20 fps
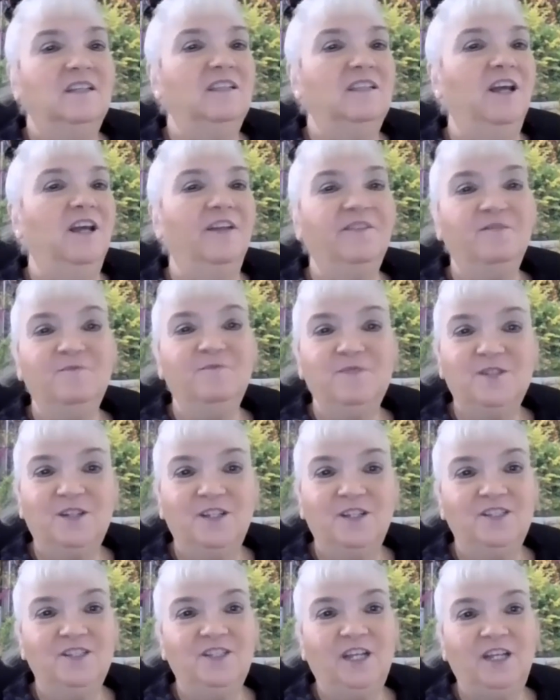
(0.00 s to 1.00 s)
nothing was
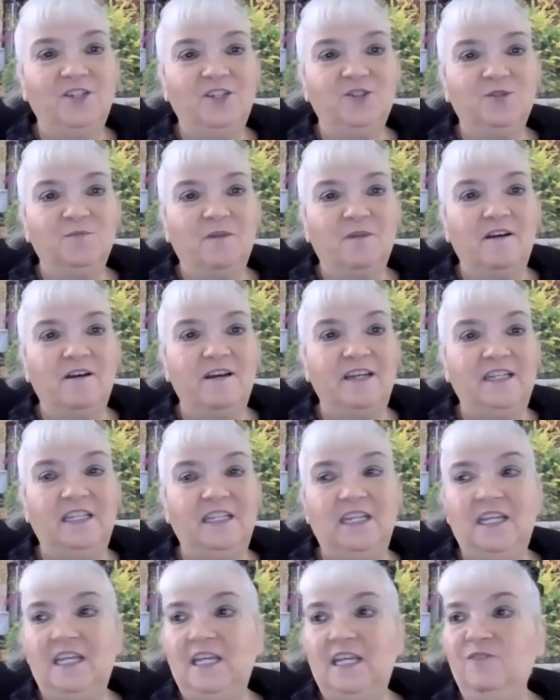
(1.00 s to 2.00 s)
going to change her
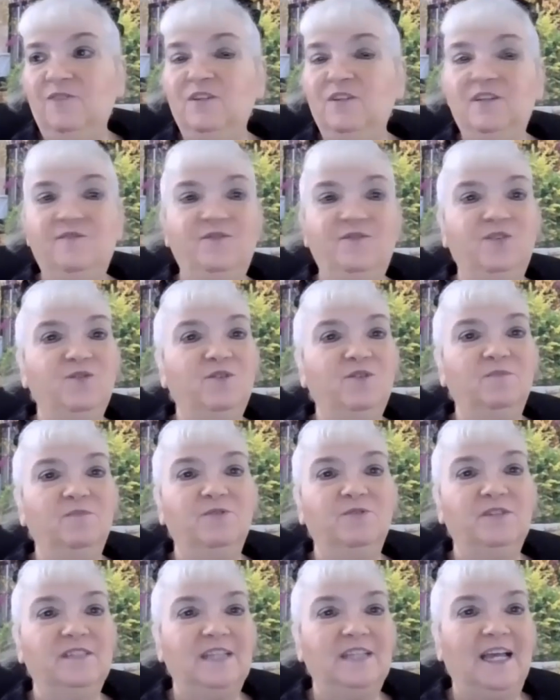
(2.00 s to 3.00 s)
mind. Even if yep. you
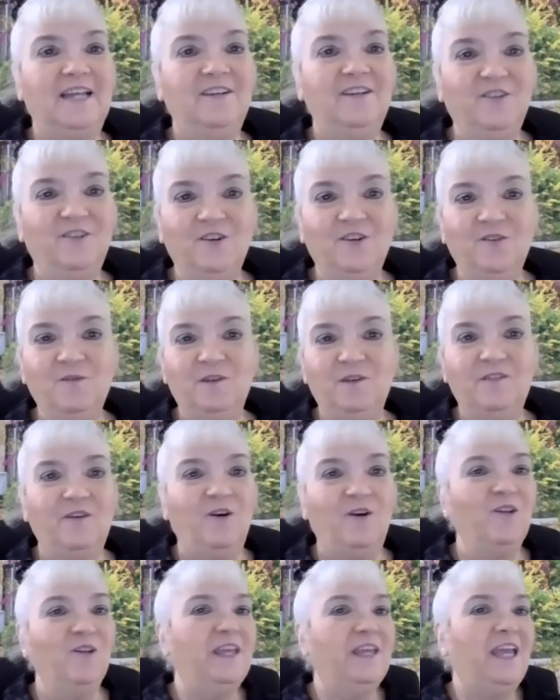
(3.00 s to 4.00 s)
could present her
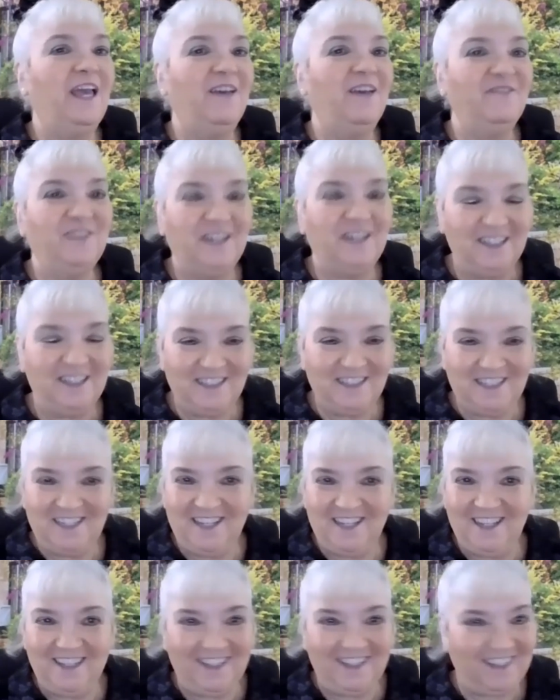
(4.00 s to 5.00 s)
with all the evidence,